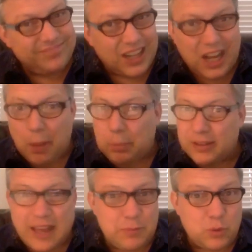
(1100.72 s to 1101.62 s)
a couple
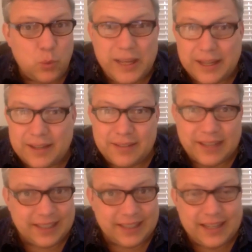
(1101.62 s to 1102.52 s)
of times a week
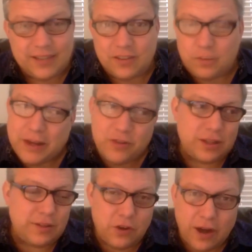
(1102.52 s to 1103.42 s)
at least,
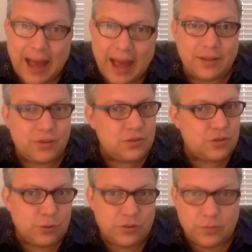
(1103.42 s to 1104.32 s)
especially if you're active, because
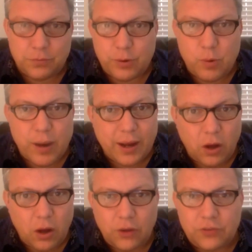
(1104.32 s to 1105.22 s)
you're doing some 3-way
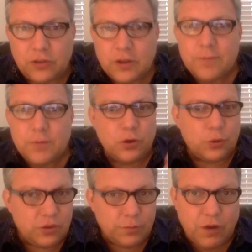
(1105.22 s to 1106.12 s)
calls, you're
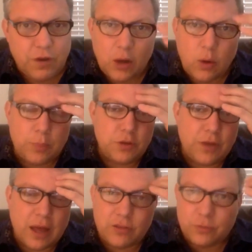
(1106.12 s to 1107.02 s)
doing some follow-ups,
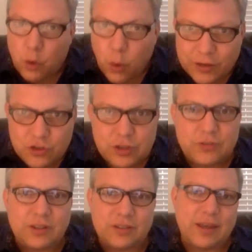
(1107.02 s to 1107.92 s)
you've got some
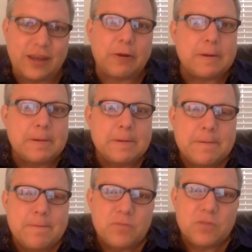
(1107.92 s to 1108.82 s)
questions, etc.
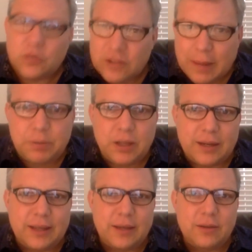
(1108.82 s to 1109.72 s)
So stay
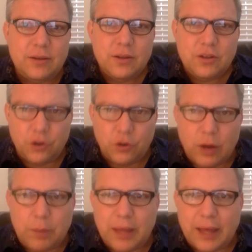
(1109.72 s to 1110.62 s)
plugged in to your
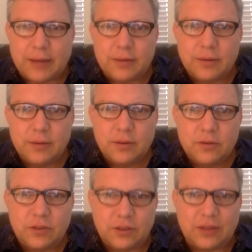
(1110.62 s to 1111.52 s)
upline
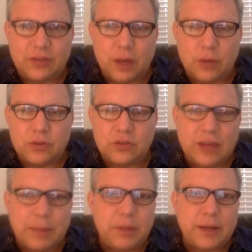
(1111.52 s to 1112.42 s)
success coaches.
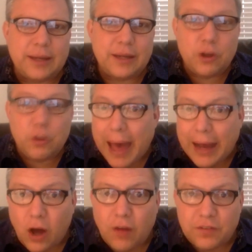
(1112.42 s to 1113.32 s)
Stay plugged into your
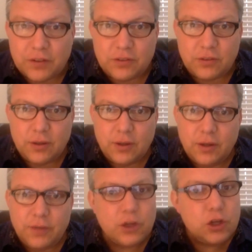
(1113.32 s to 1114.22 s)
back office,
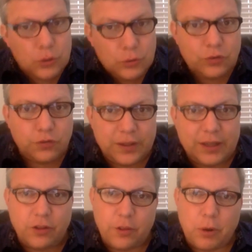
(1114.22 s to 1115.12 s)
the news
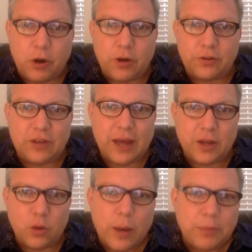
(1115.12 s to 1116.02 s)
feed on the partner side
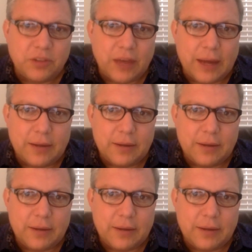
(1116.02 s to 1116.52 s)
of your website.